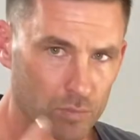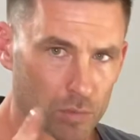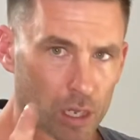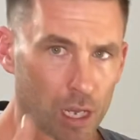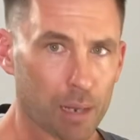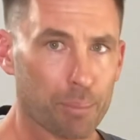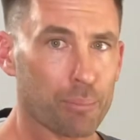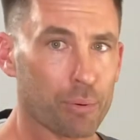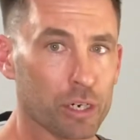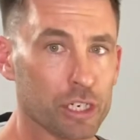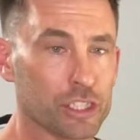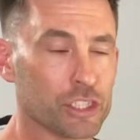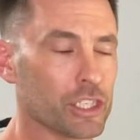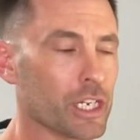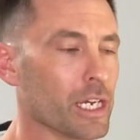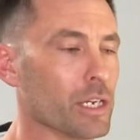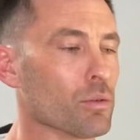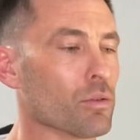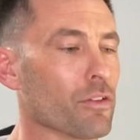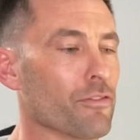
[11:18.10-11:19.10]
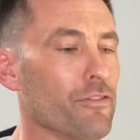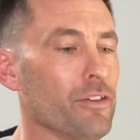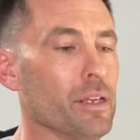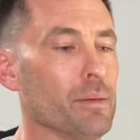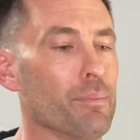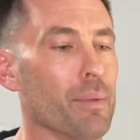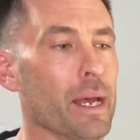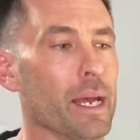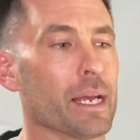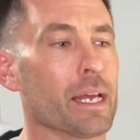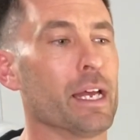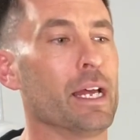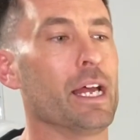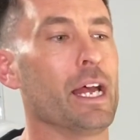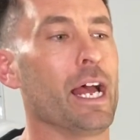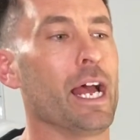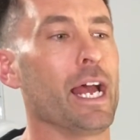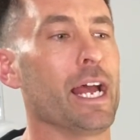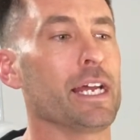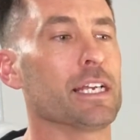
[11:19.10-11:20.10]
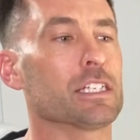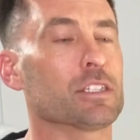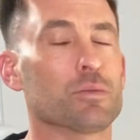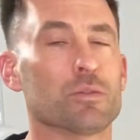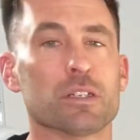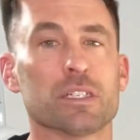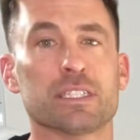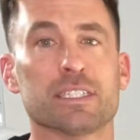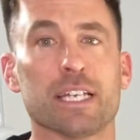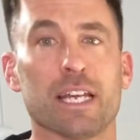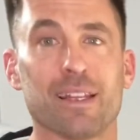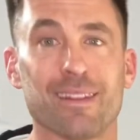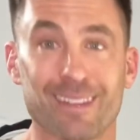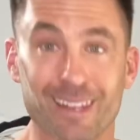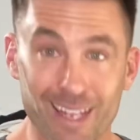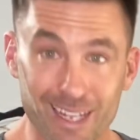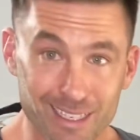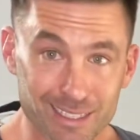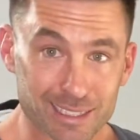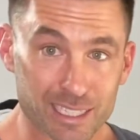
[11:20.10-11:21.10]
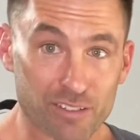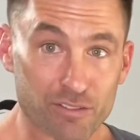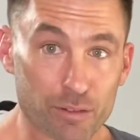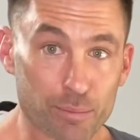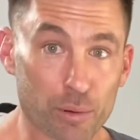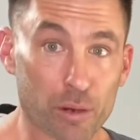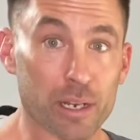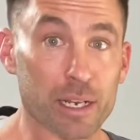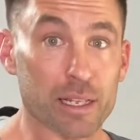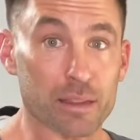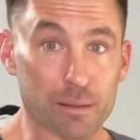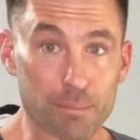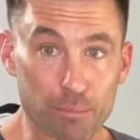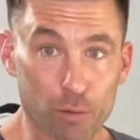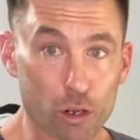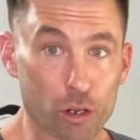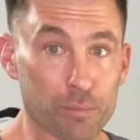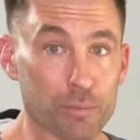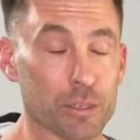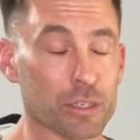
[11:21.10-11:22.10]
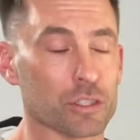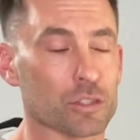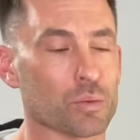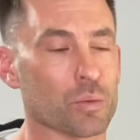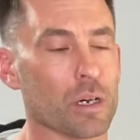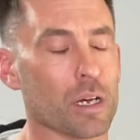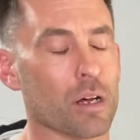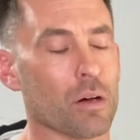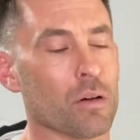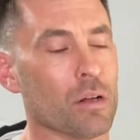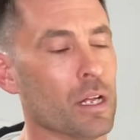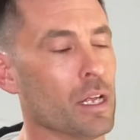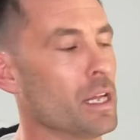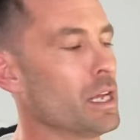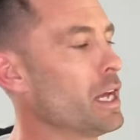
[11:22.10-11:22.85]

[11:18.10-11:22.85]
I appreciate all the feedback. And I just want to say thanks to everybody at the moment as well,